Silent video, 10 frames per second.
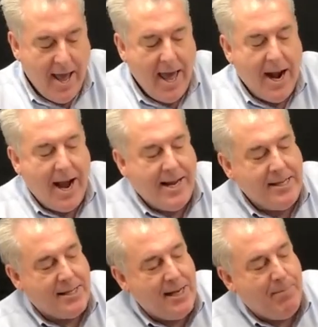and I can
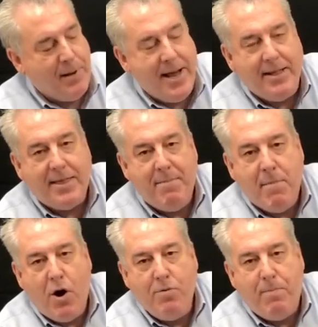simply hit the
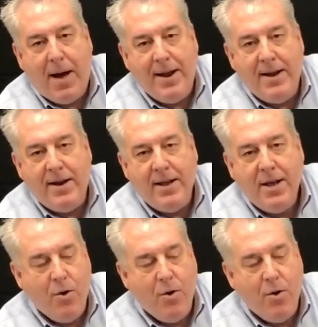mode button